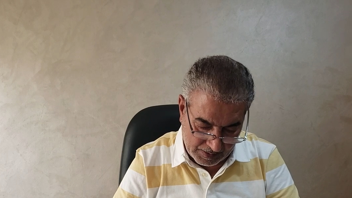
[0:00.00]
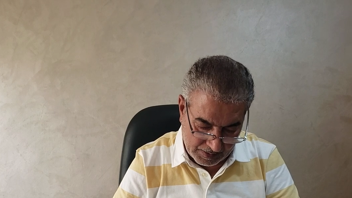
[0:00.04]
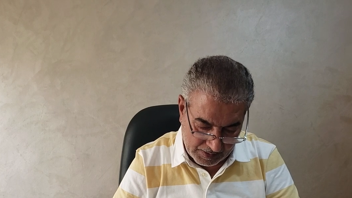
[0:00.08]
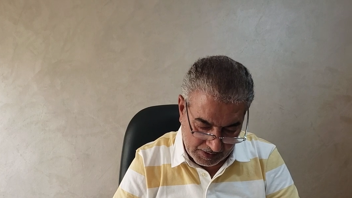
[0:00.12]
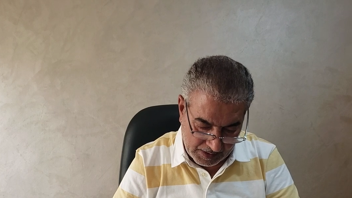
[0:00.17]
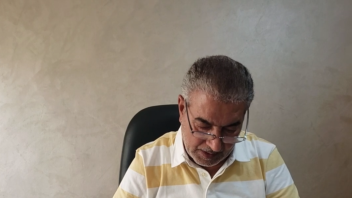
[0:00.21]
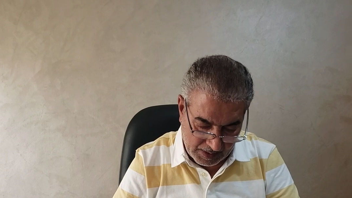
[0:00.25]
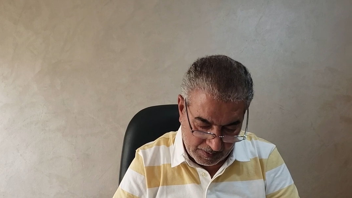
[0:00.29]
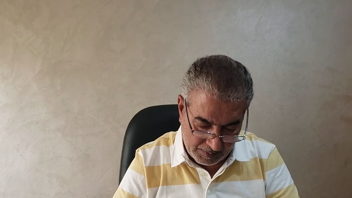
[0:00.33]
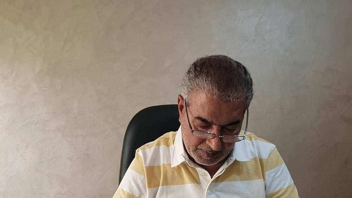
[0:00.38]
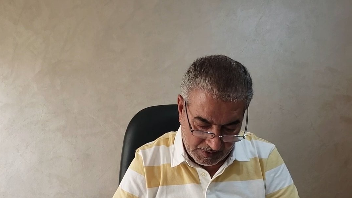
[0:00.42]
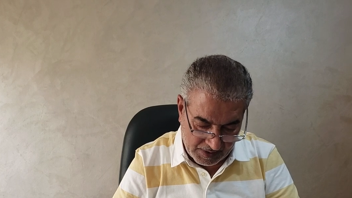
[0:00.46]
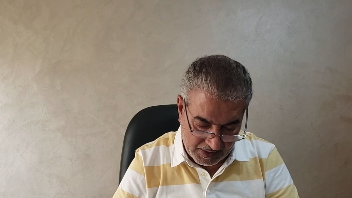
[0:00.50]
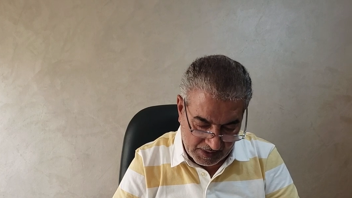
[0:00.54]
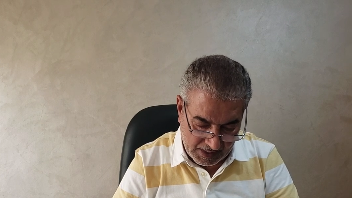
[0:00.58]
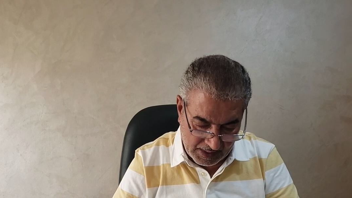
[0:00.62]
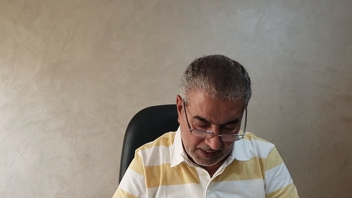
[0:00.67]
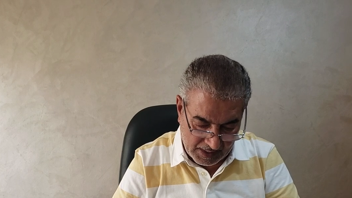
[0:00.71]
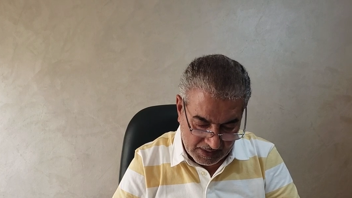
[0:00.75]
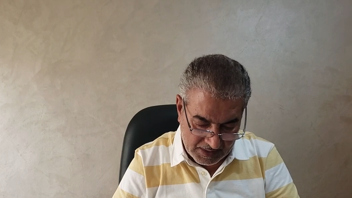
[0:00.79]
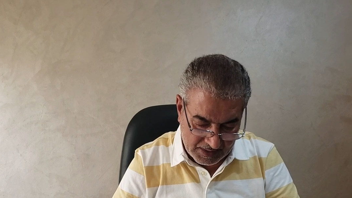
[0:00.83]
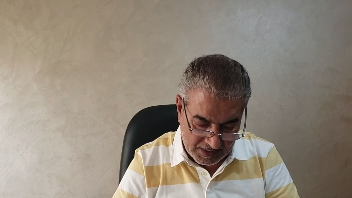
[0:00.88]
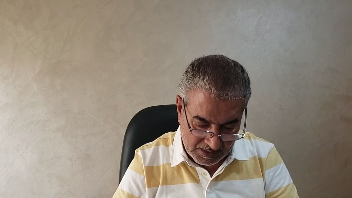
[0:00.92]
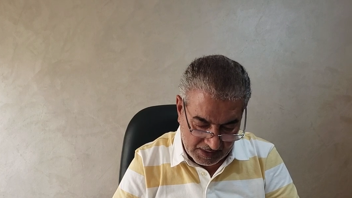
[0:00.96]
Okay, but the
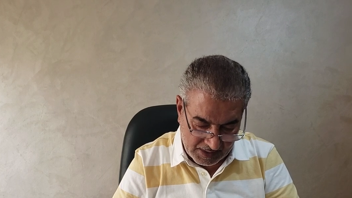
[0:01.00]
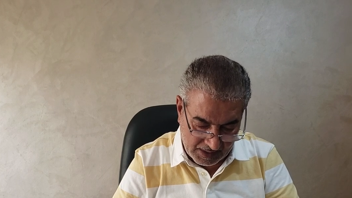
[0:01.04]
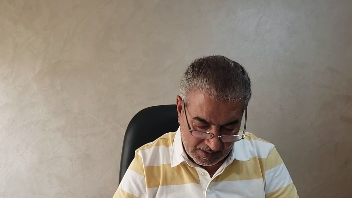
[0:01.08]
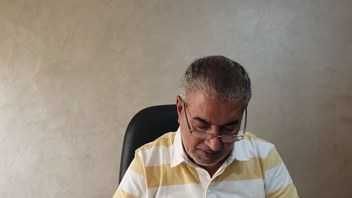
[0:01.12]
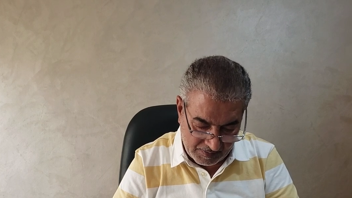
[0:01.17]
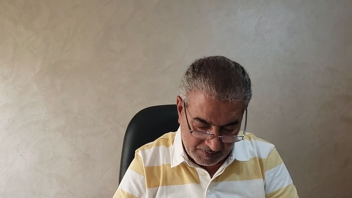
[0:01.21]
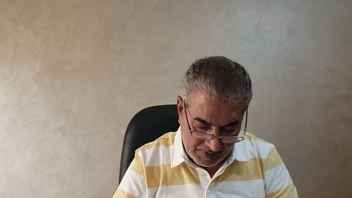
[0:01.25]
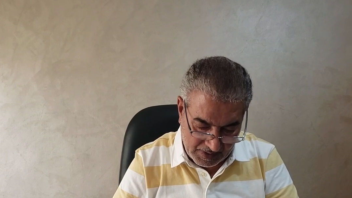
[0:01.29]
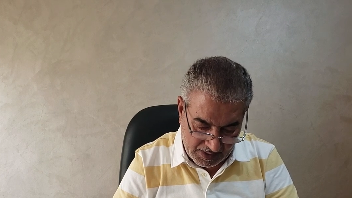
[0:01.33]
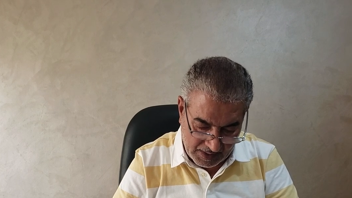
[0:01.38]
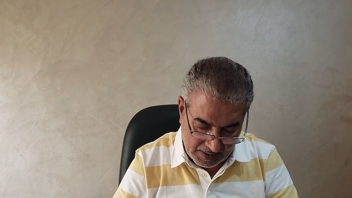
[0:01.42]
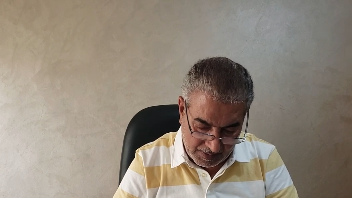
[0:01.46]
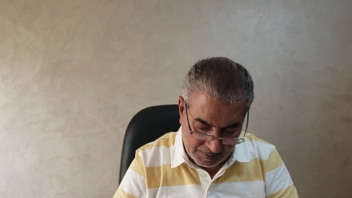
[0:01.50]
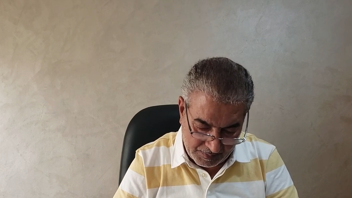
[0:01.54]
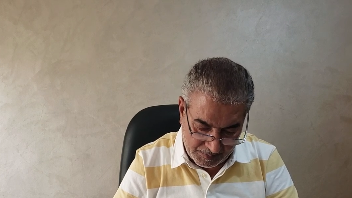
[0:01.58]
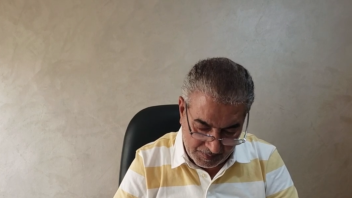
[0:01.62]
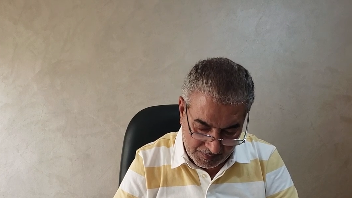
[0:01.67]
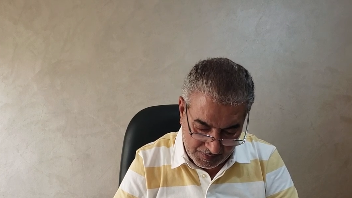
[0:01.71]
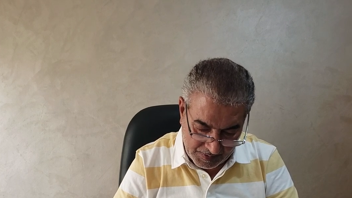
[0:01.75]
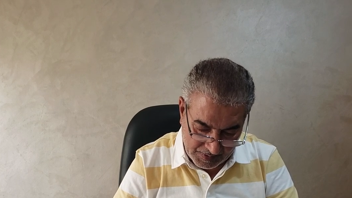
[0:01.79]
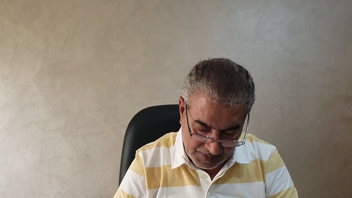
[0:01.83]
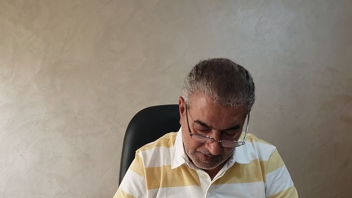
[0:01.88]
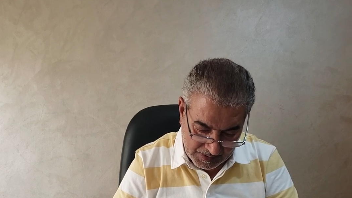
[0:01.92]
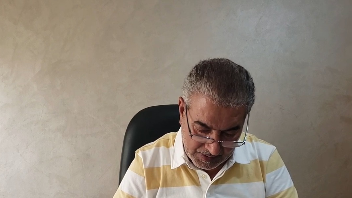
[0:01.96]
lexical verb,
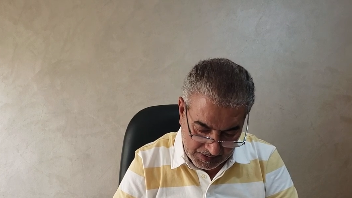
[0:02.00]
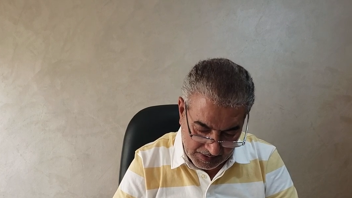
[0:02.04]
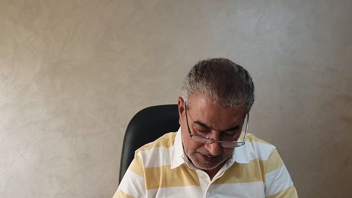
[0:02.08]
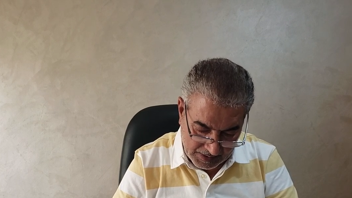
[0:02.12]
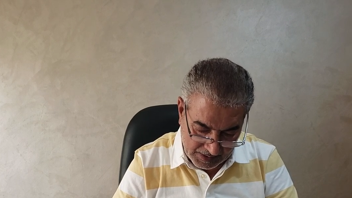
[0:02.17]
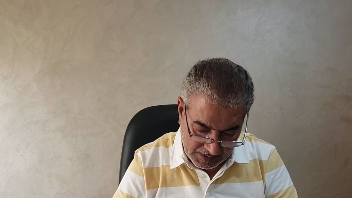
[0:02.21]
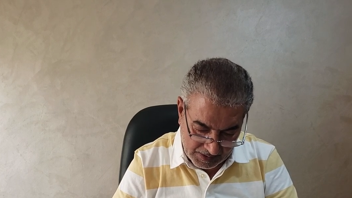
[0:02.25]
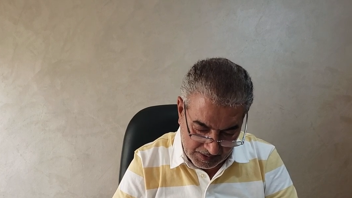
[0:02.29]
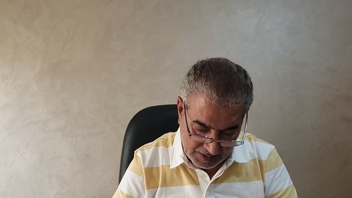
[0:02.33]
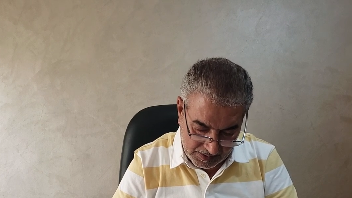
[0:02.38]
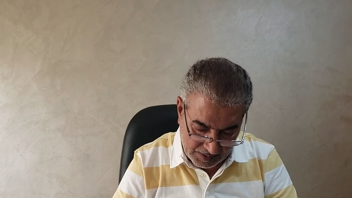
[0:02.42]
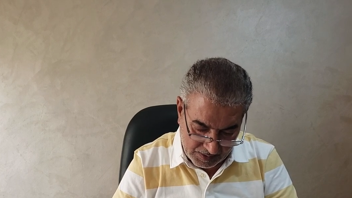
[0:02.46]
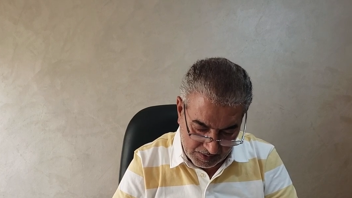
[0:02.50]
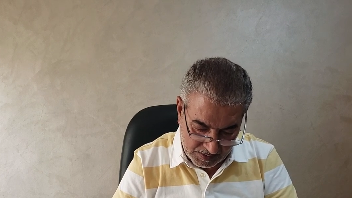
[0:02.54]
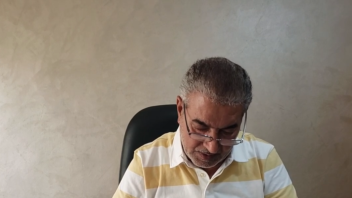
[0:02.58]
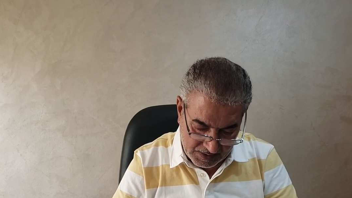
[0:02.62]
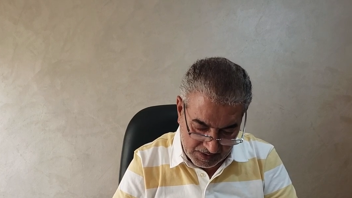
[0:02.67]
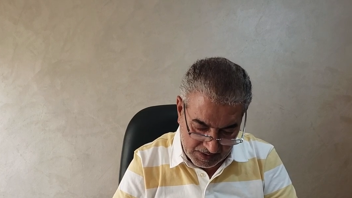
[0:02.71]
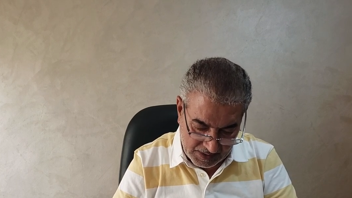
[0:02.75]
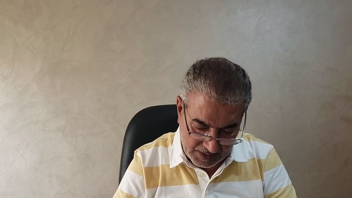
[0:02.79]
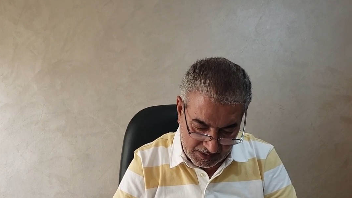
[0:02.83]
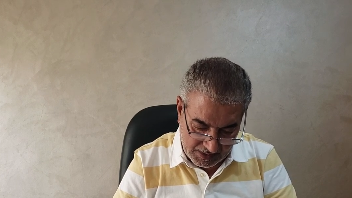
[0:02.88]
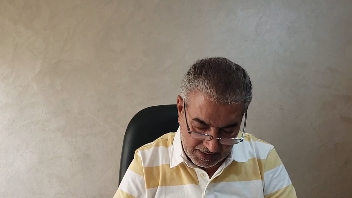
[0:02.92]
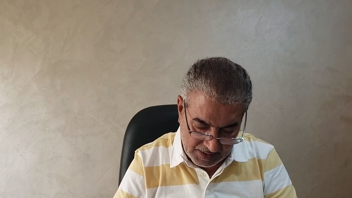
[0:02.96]
you
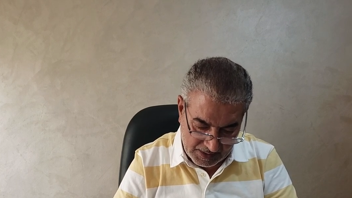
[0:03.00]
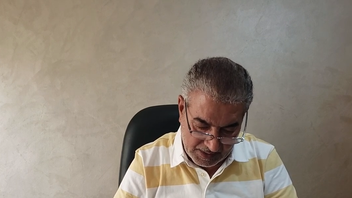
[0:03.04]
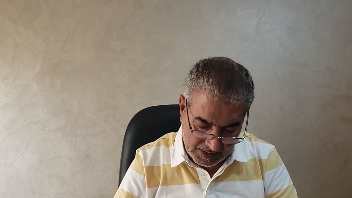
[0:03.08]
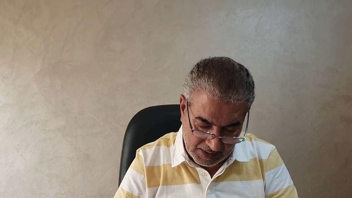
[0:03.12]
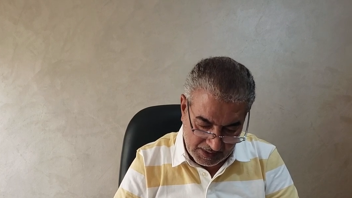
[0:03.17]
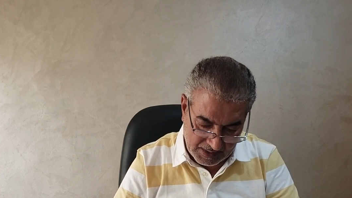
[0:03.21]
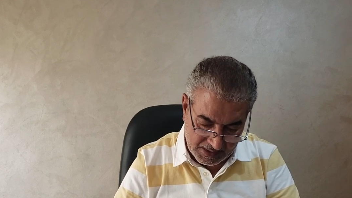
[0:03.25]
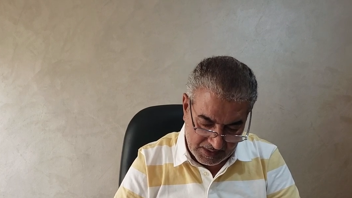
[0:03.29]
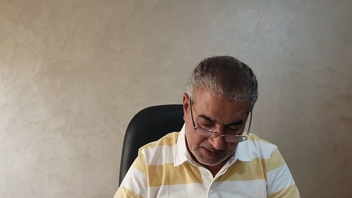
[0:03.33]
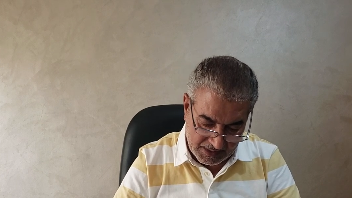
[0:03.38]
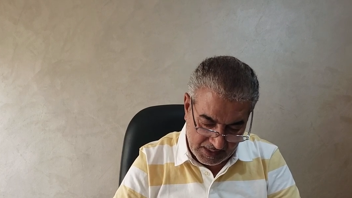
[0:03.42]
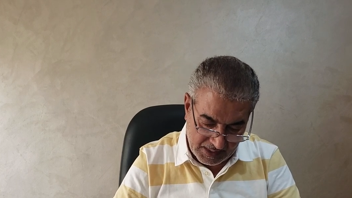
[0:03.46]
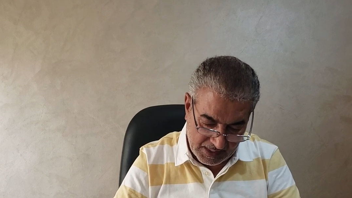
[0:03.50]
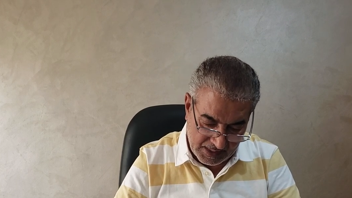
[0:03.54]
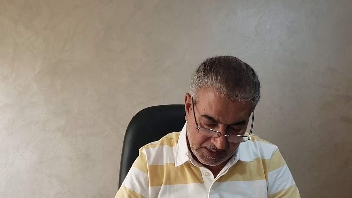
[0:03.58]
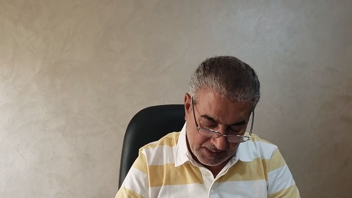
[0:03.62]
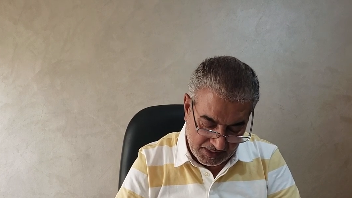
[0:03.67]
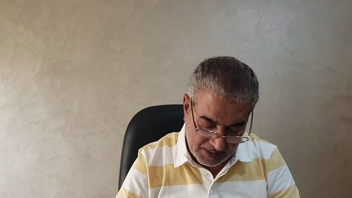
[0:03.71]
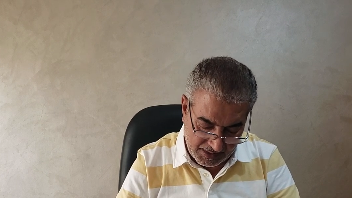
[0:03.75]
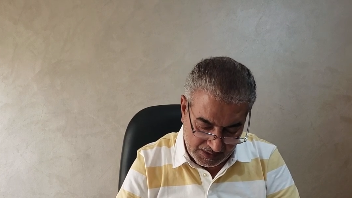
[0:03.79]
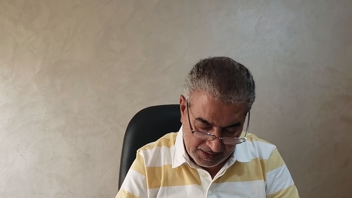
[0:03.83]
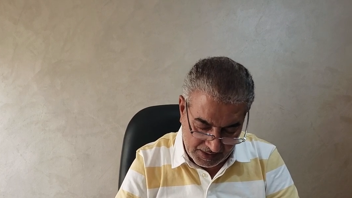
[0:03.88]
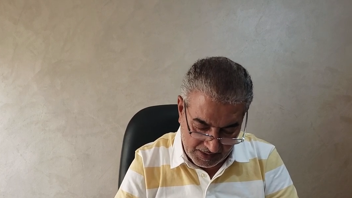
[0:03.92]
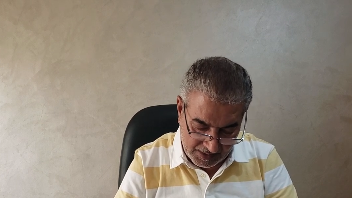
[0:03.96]
see, is in
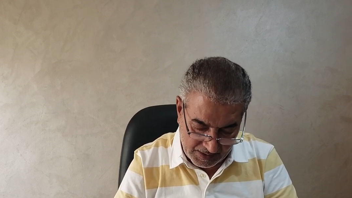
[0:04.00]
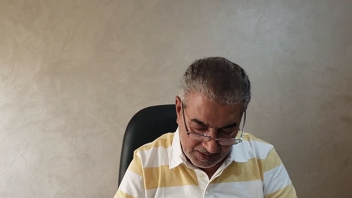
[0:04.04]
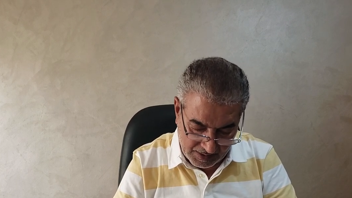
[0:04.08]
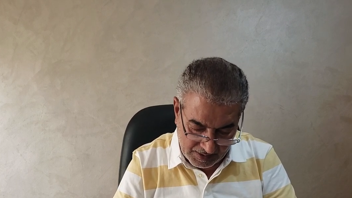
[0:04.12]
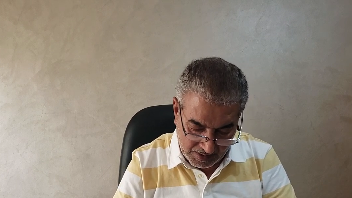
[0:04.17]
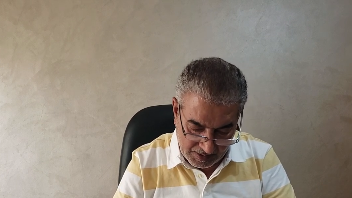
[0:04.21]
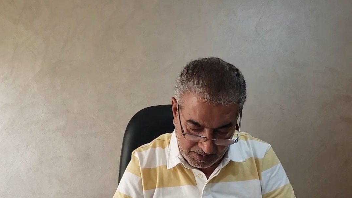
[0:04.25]
the